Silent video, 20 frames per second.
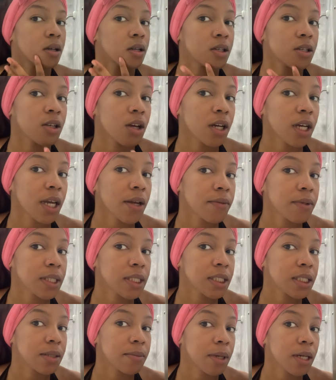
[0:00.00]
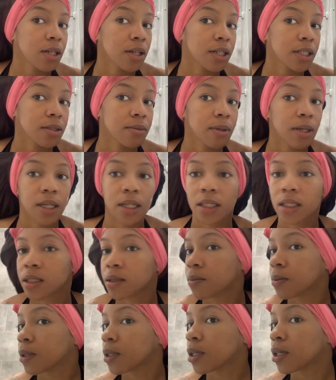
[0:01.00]
Y'all can't really see my dark spots,
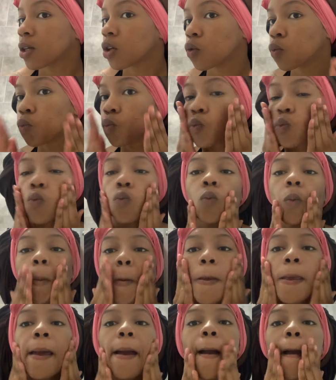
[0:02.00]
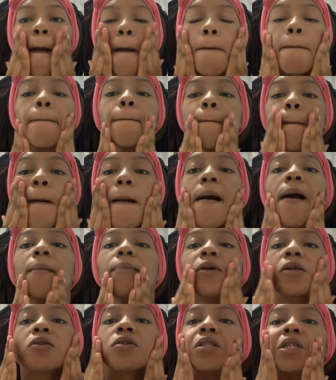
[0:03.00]
but yeah, I'll
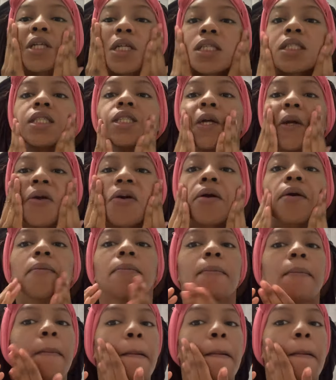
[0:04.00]
be using the serum.